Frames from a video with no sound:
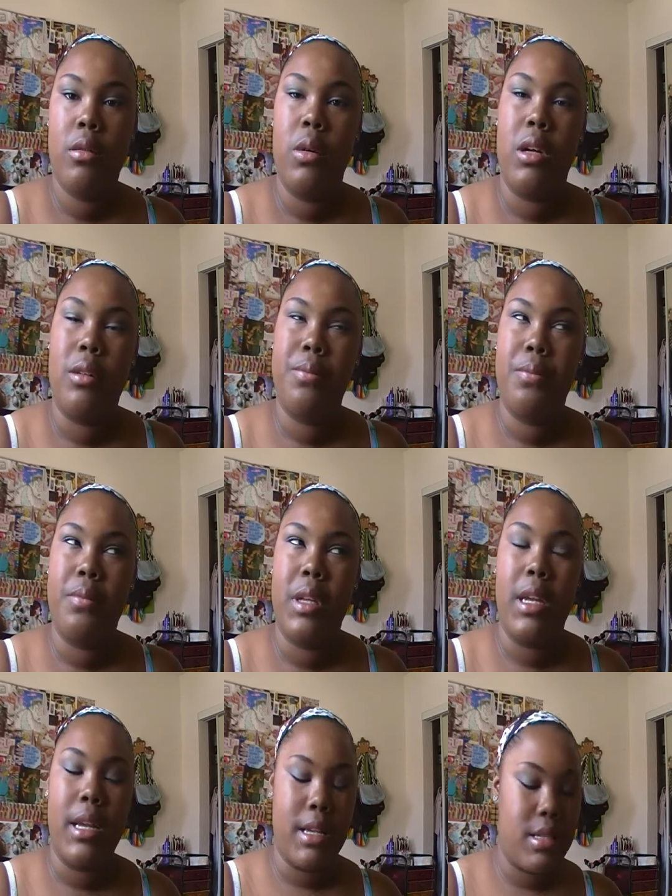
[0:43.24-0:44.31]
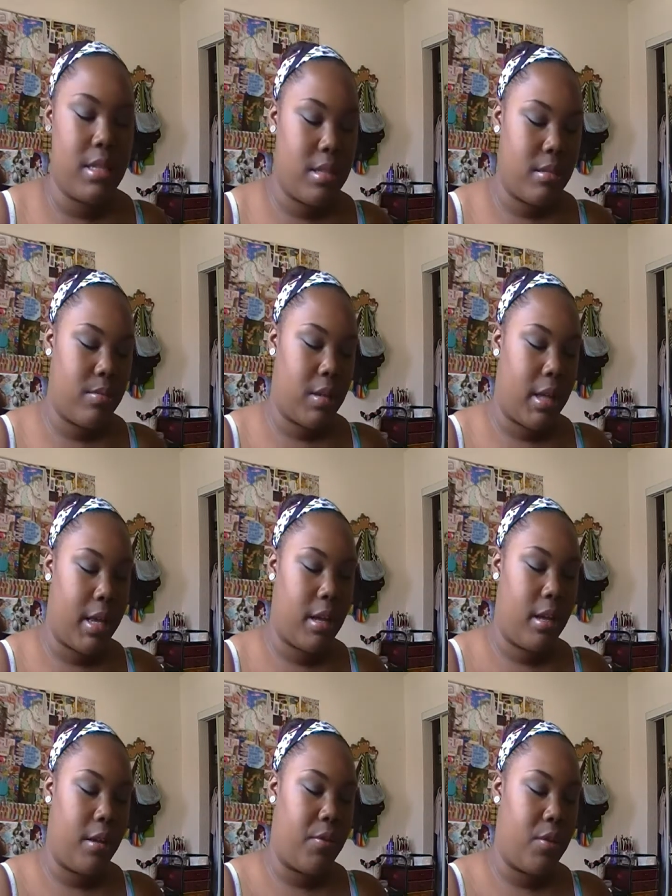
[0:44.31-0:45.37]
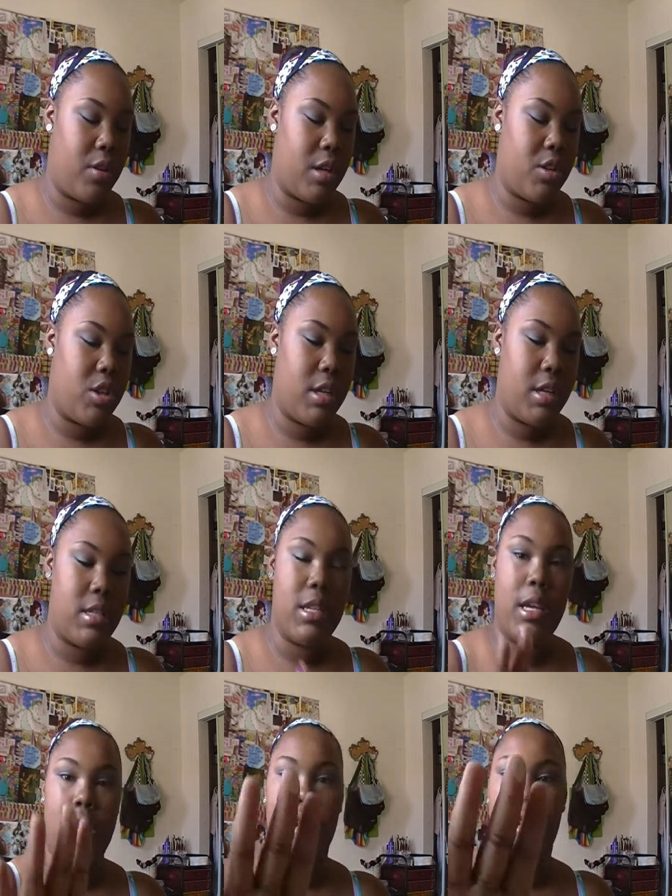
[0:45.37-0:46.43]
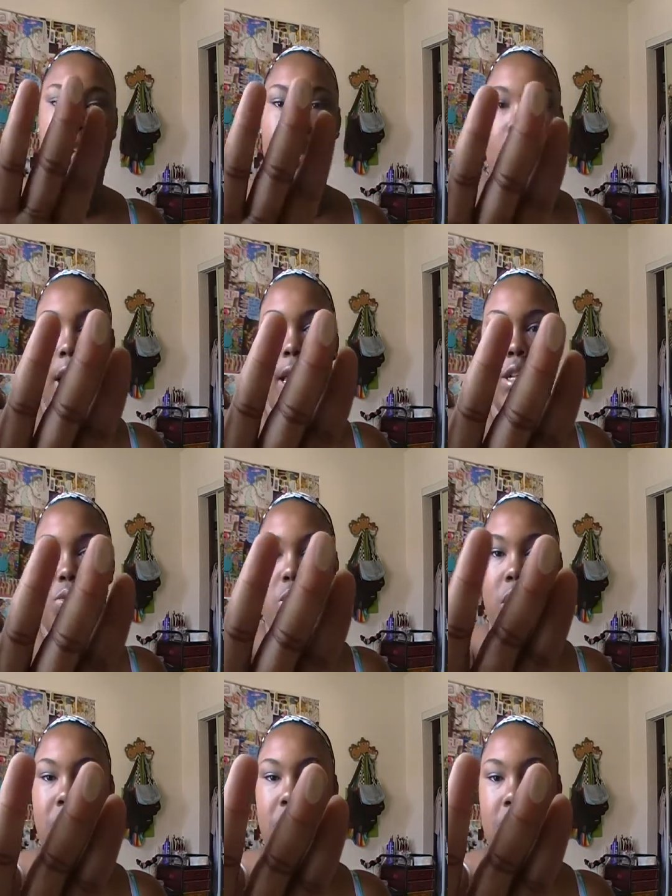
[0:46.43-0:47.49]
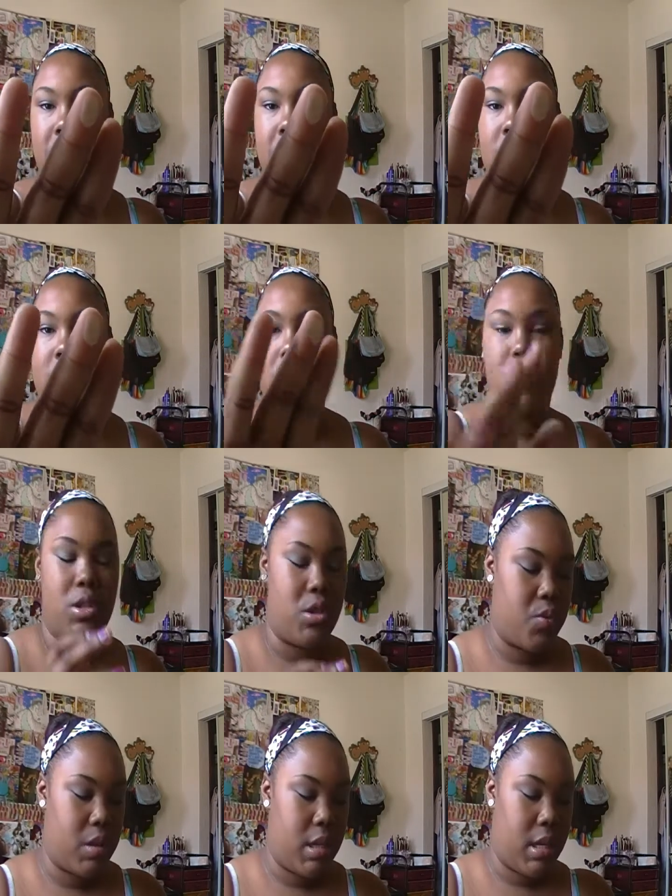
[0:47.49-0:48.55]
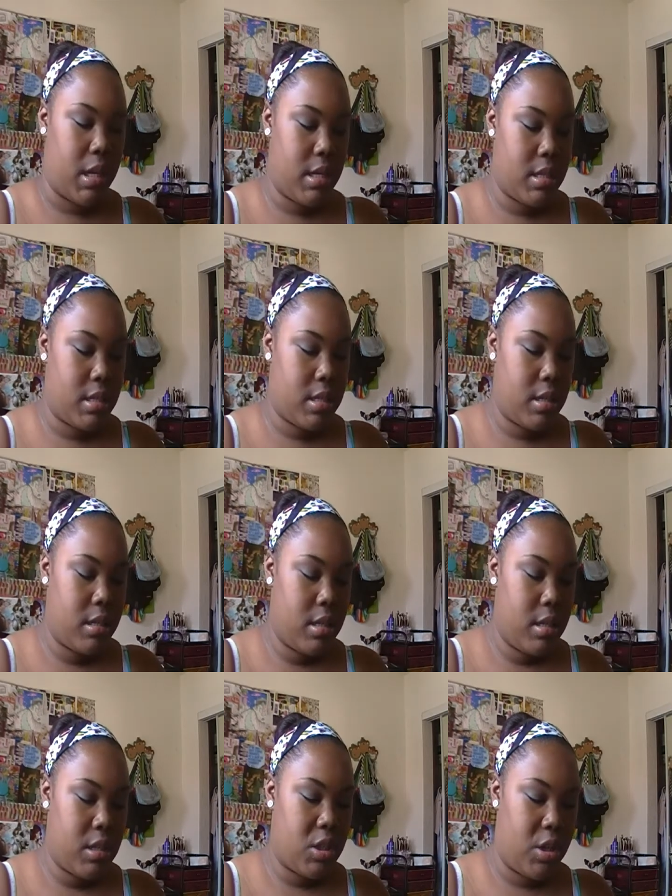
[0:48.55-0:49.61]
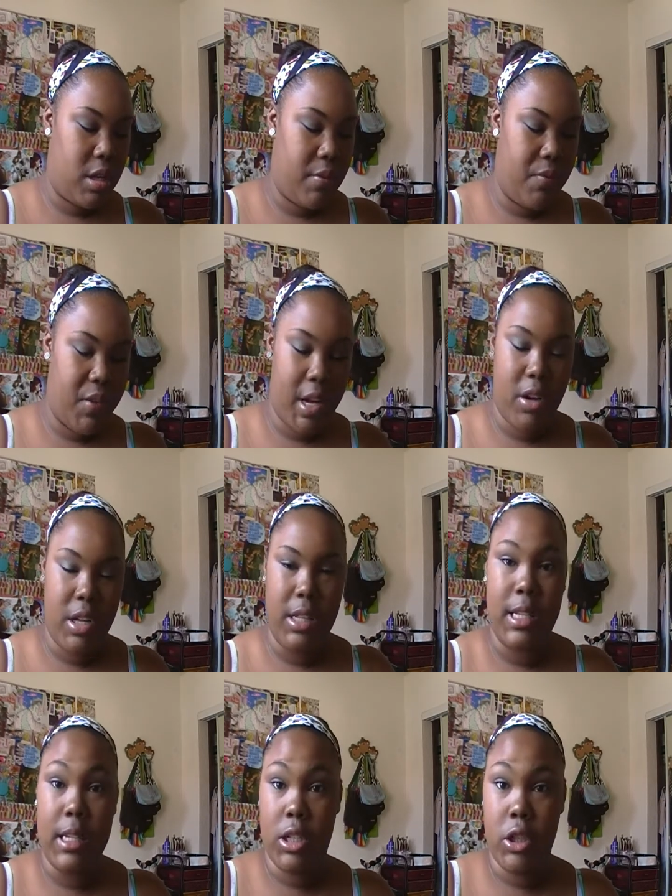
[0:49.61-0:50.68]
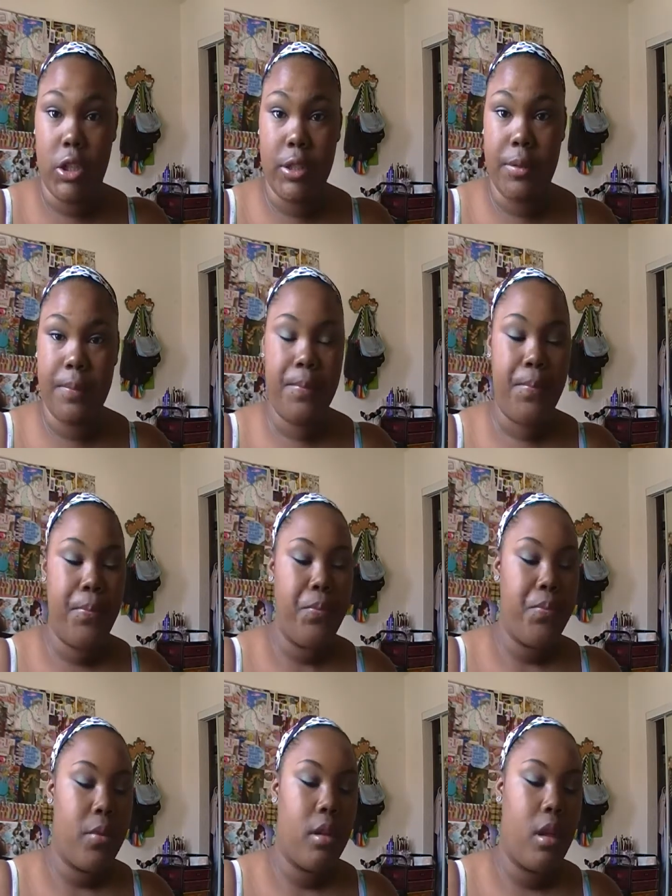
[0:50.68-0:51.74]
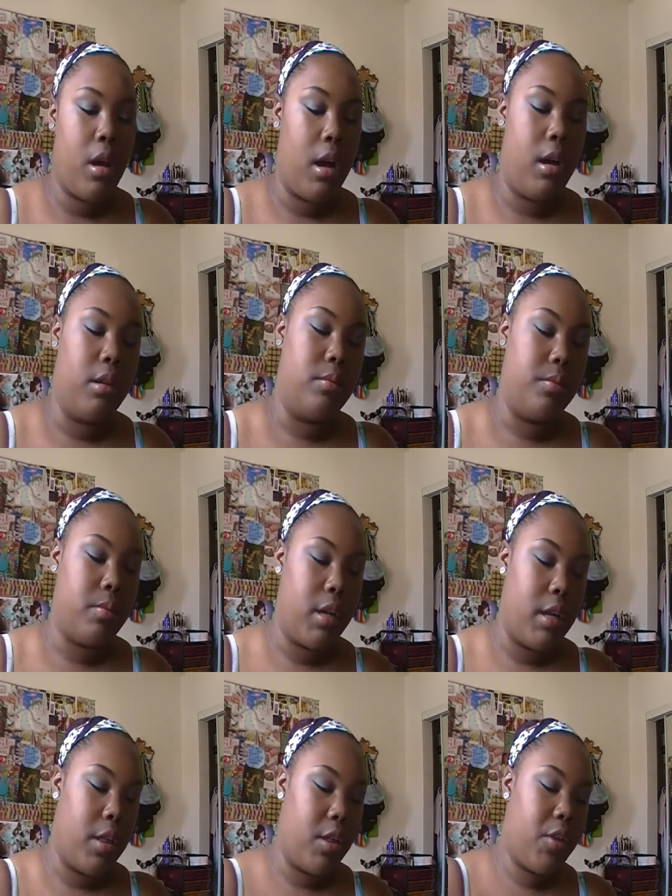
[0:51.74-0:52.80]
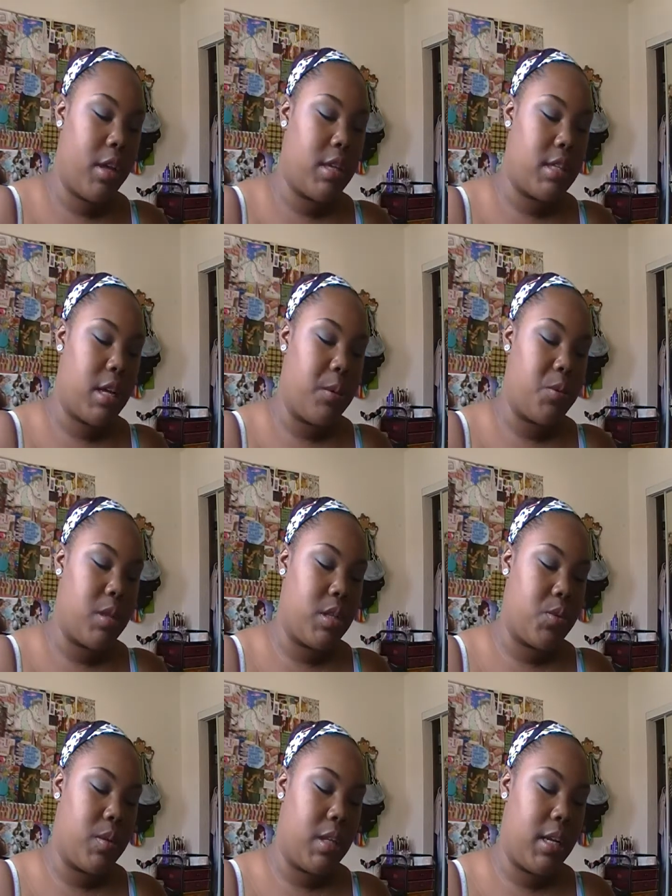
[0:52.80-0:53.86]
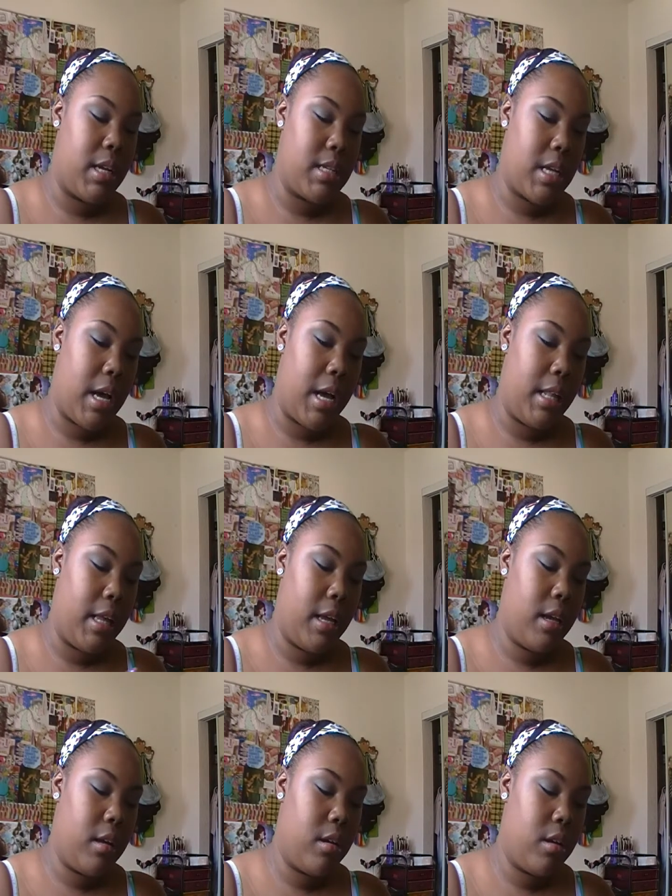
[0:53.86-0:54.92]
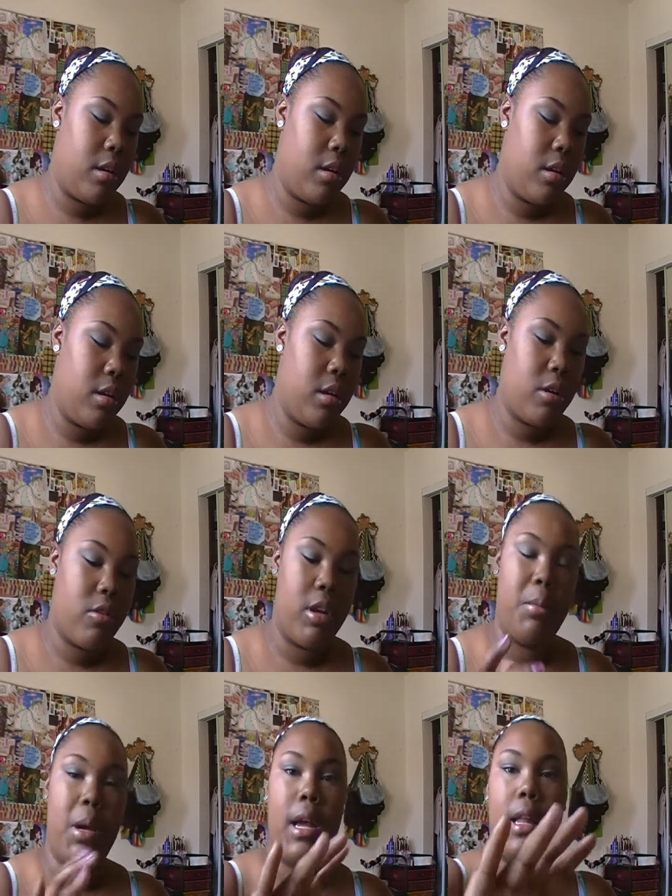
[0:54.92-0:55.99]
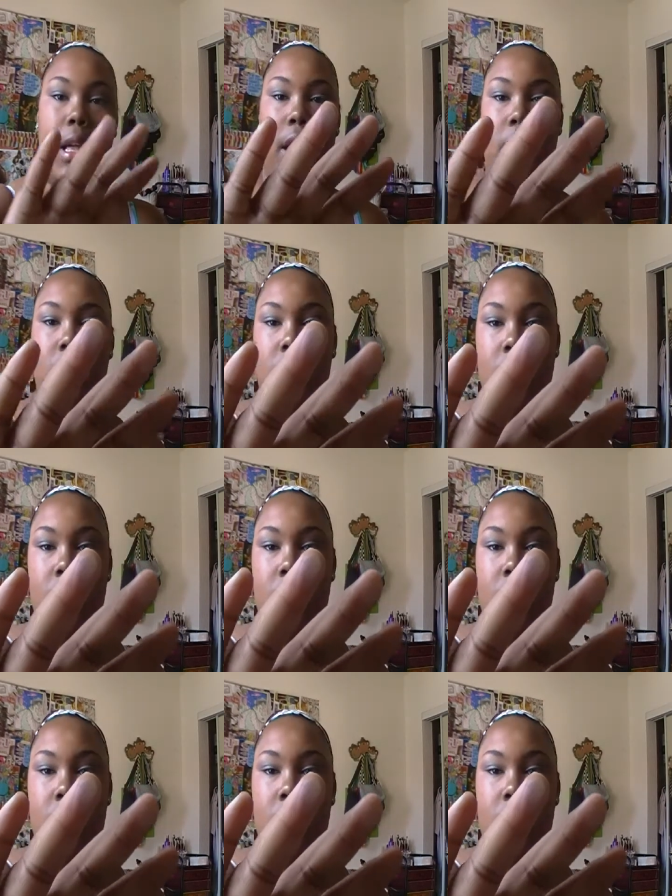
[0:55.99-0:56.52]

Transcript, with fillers: well, it is. Like if you touch it, it's like, and it's really pigmented, which is really nice. So you need very little. Um, another thing is it comes with this really nice highlight cream highlight.